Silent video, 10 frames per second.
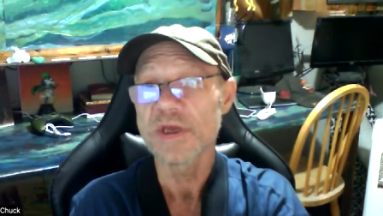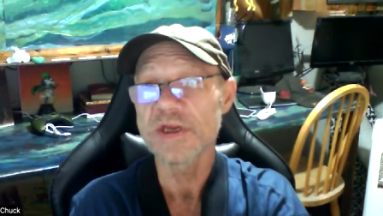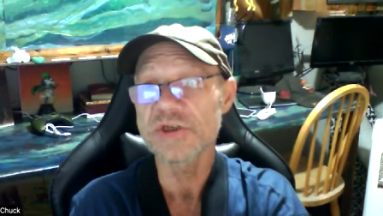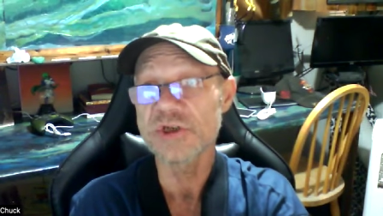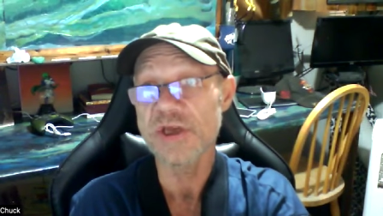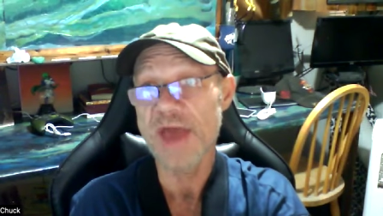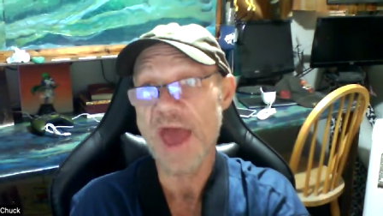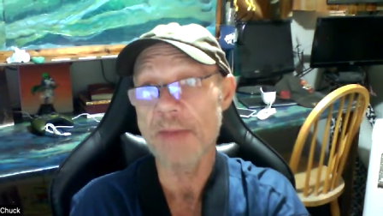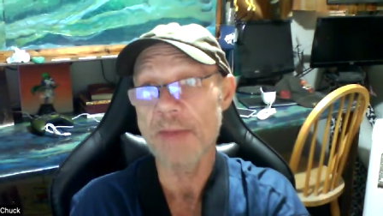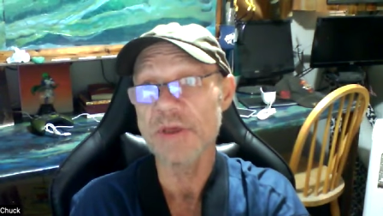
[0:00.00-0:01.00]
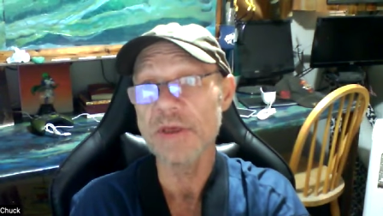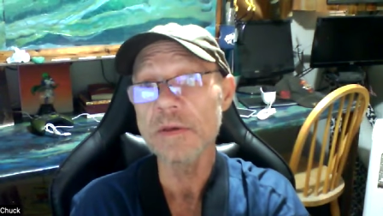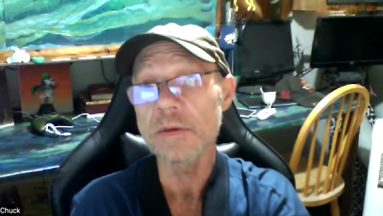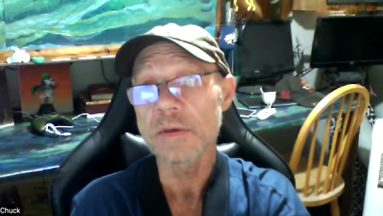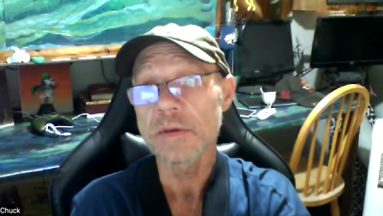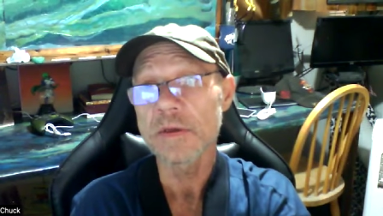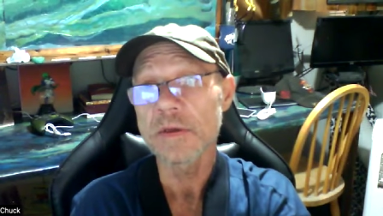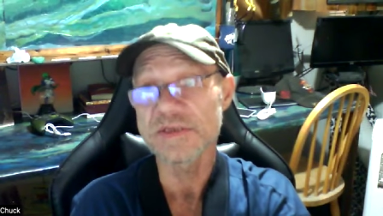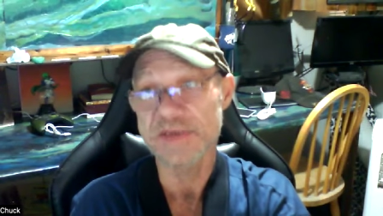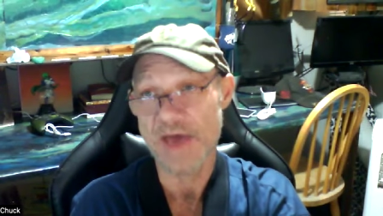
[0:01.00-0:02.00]
Is she happy?
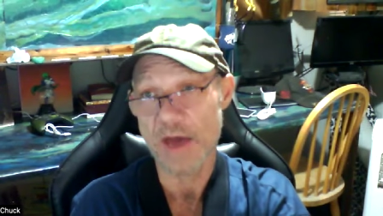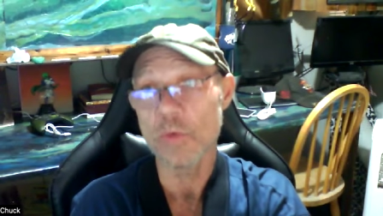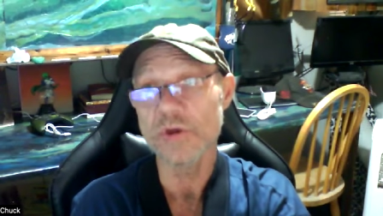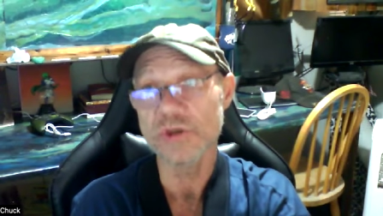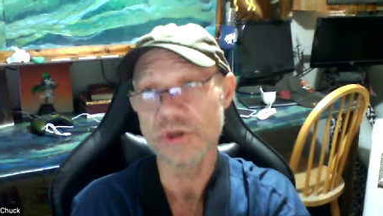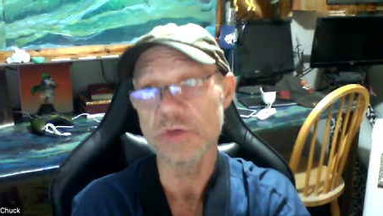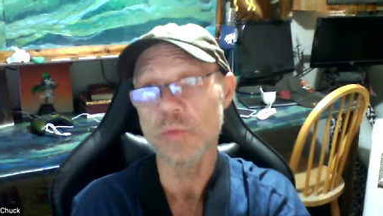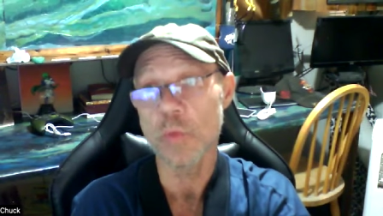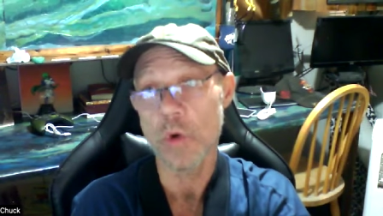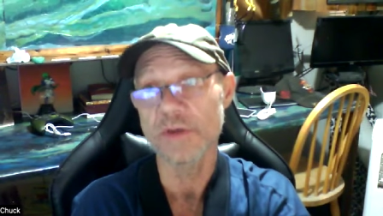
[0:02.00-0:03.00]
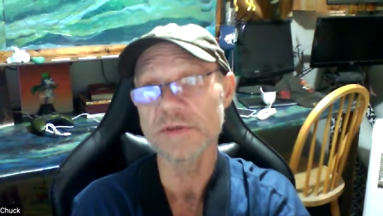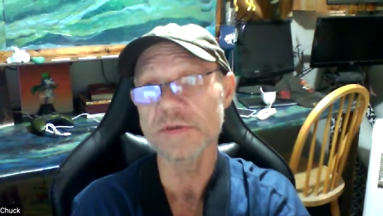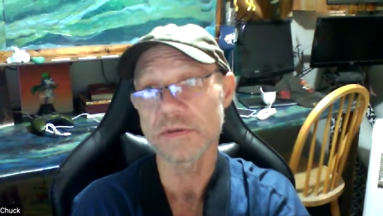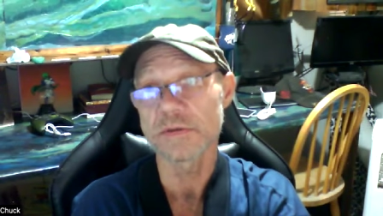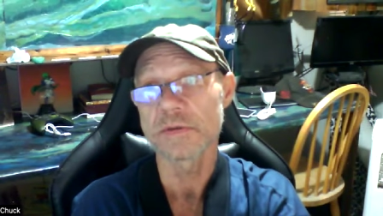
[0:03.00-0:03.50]
Is that what she wants?